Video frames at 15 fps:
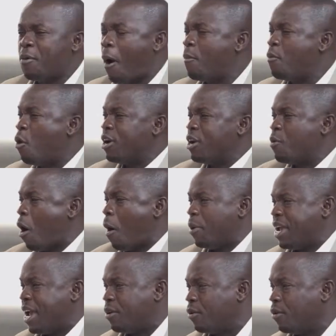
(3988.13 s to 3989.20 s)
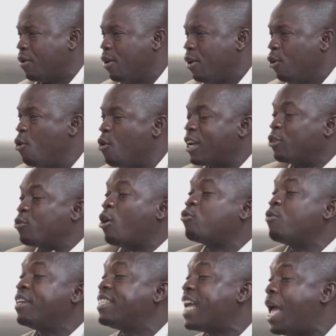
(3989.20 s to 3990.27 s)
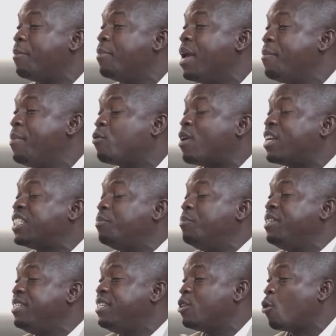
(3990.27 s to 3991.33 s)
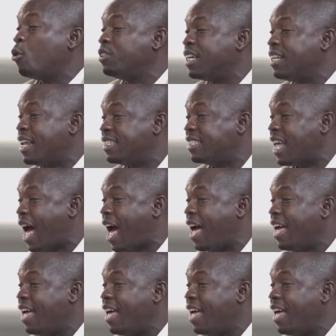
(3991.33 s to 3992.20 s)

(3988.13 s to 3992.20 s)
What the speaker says: I'm all the way. Look, it got to a time, a big to be containers, sir.